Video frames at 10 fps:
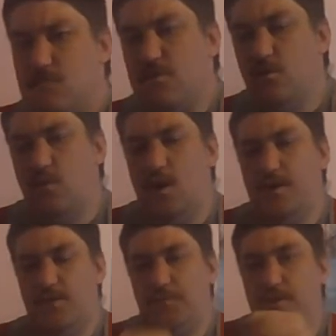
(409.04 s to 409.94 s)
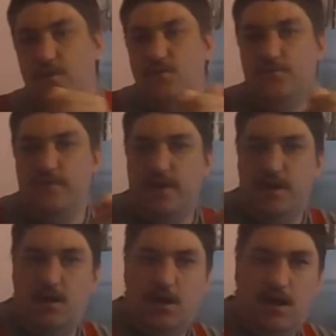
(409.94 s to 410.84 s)
So why is
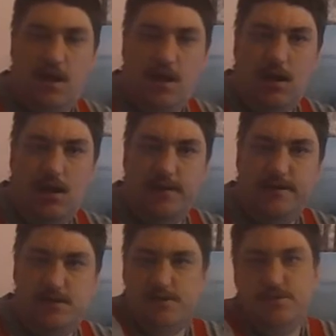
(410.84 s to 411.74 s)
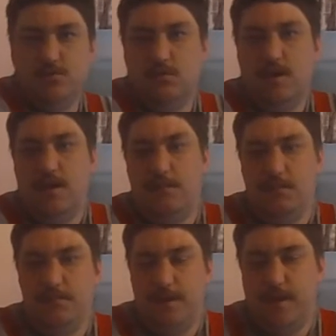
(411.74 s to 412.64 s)
pre-ordering a digital game
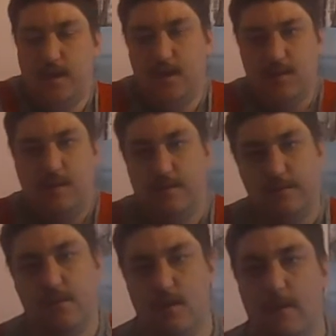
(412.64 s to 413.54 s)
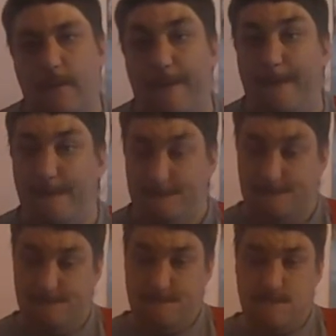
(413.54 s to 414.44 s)
making sense?
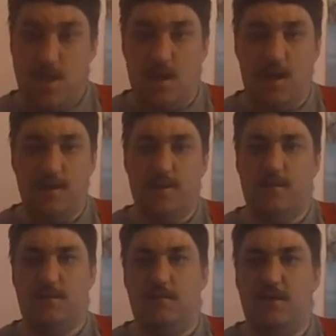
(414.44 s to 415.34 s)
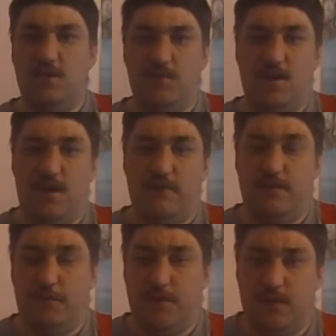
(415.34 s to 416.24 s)
Now, like I said, some of you might have an
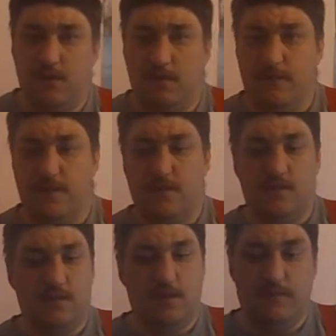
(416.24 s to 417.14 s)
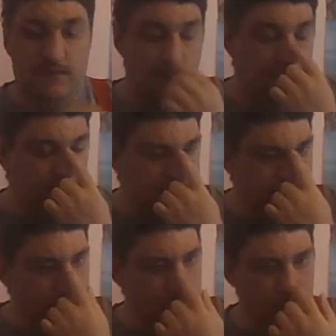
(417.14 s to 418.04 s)
opinion on this, and some of you might
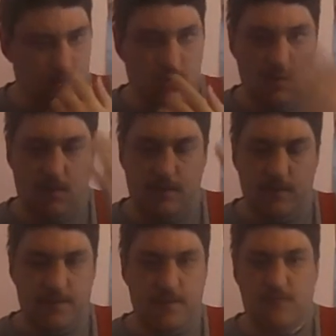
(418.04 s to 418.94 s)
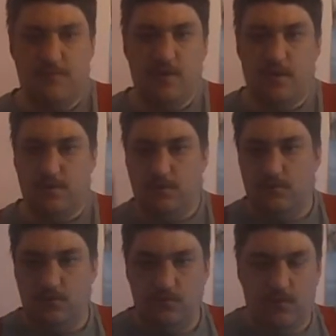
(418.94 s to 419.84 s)
say, well, there's this reason
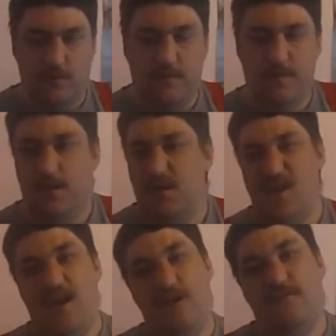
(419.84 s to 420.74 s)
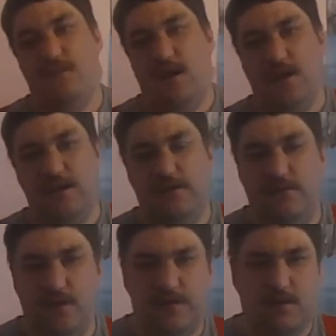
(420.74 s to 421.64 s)
or that reason, and I have kind of
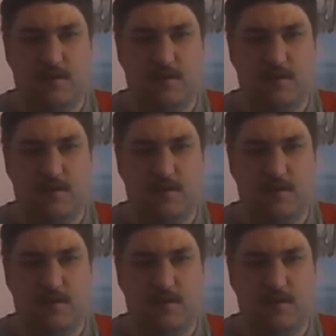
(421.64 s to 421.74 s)
had this